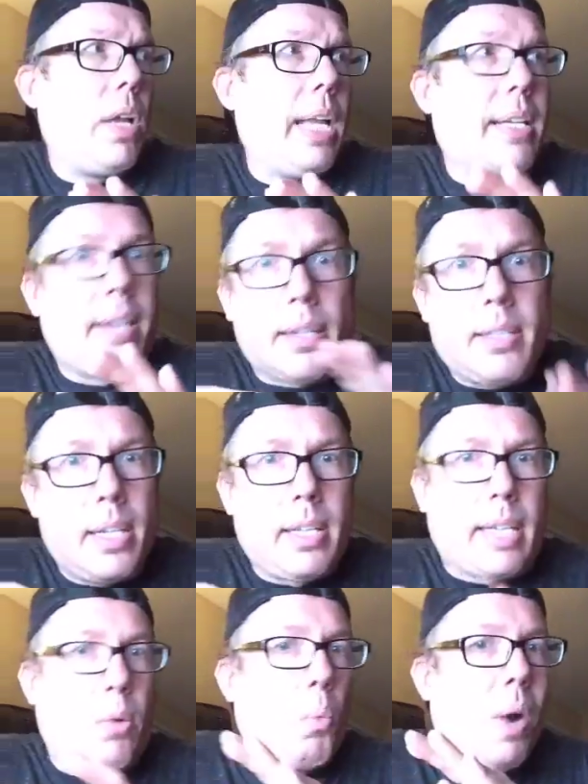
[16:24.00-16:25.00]
It doesn't,
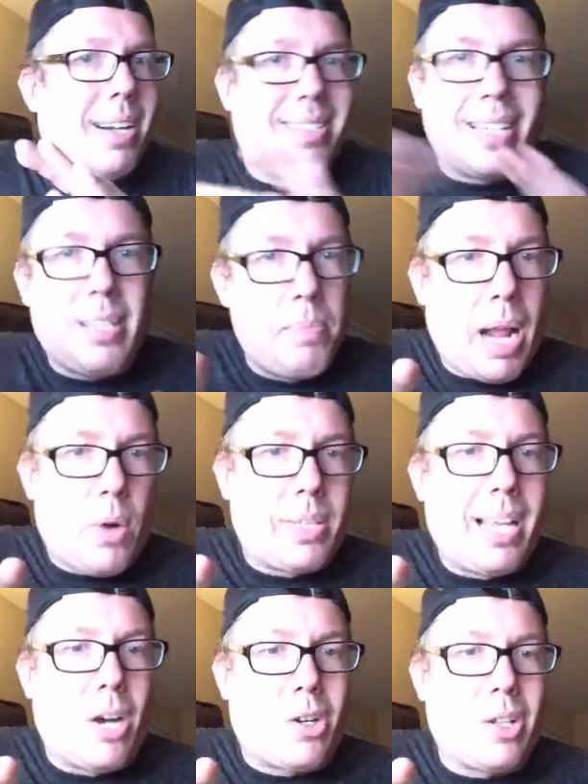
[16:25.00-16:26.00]
like, where it doesn't matter
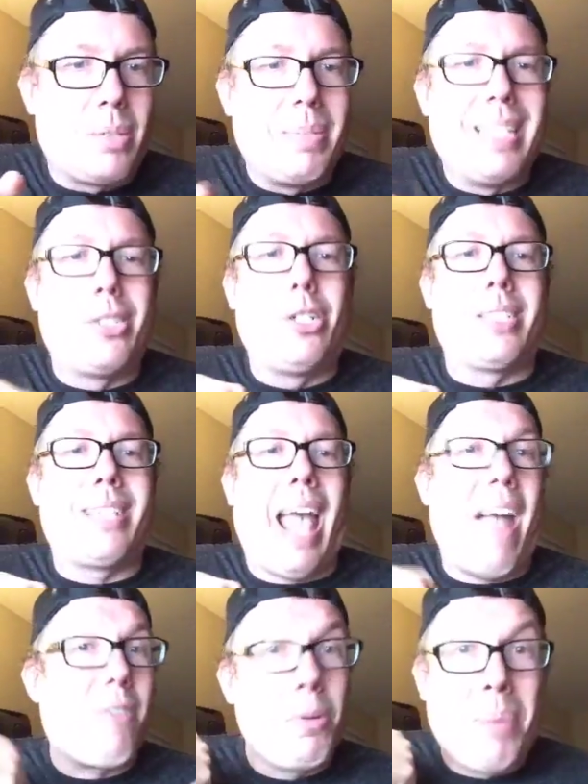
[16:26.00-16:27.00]
with the algorithm is just
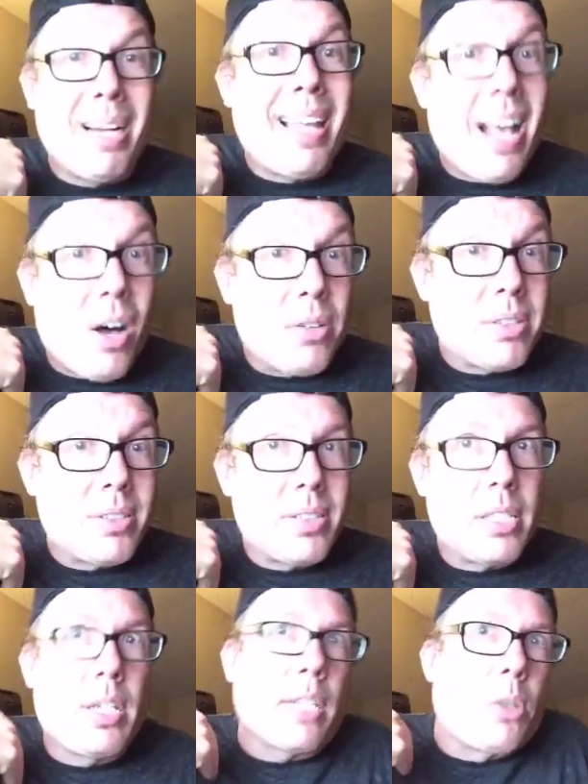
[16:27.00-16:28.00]
everybody else
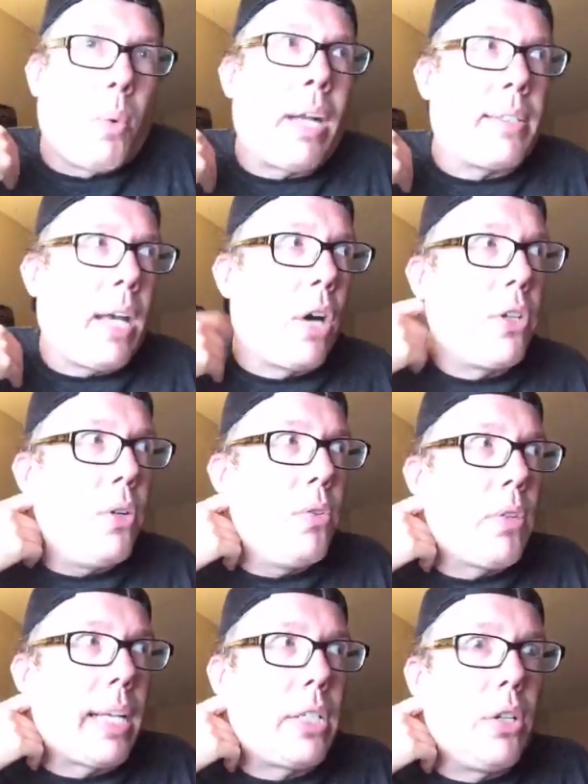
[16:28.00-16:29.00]
doesn't want to tell
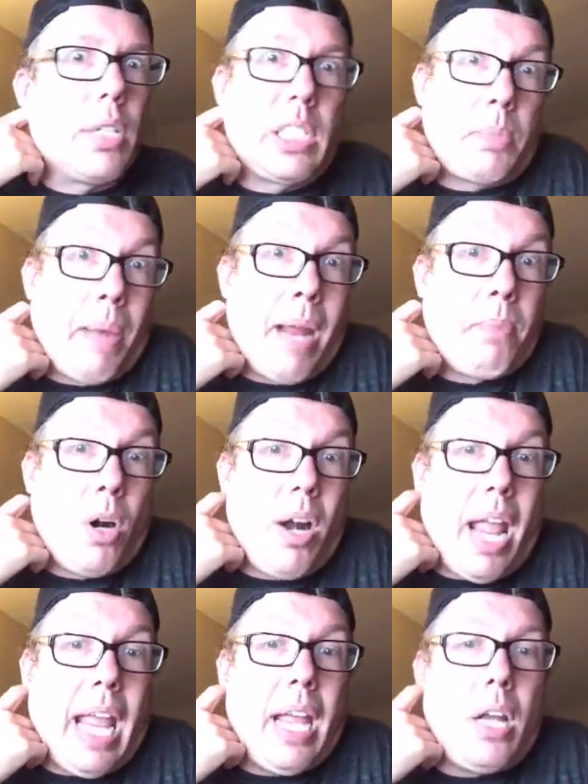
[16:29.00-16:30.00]
you, like, you're a
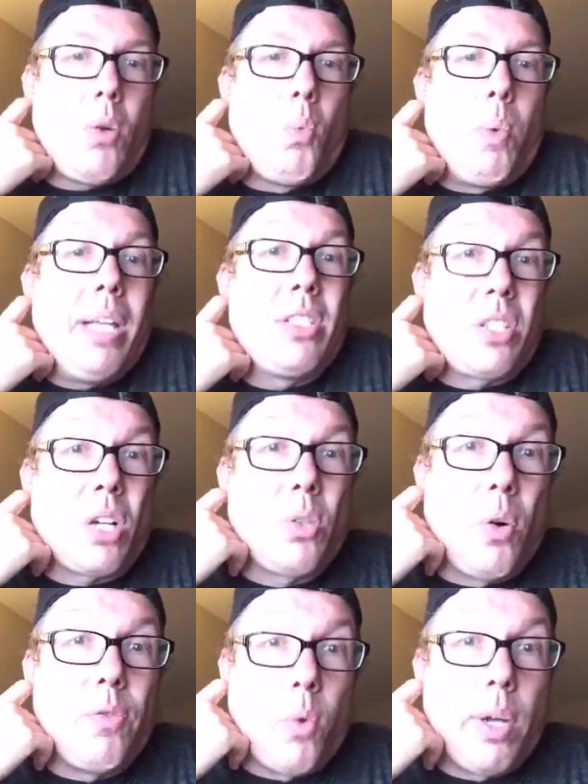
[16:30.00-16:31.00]
spammer and we start
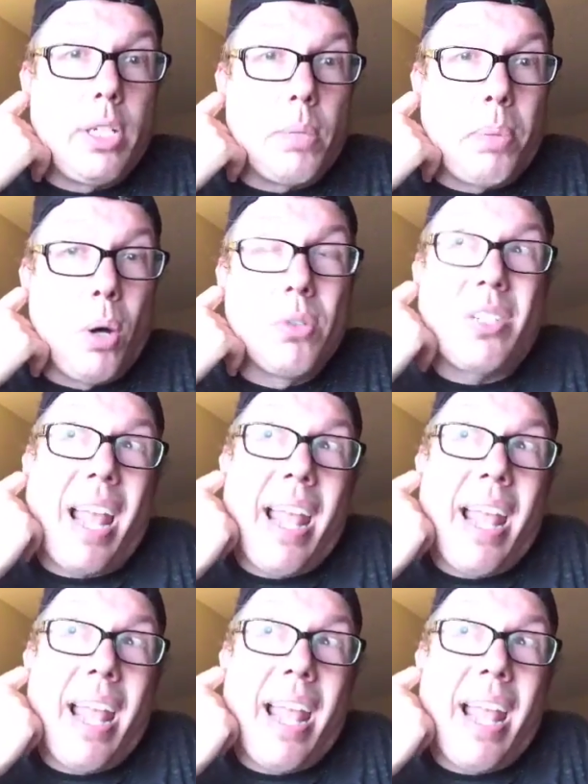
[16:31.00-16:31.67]
to avoid your posts.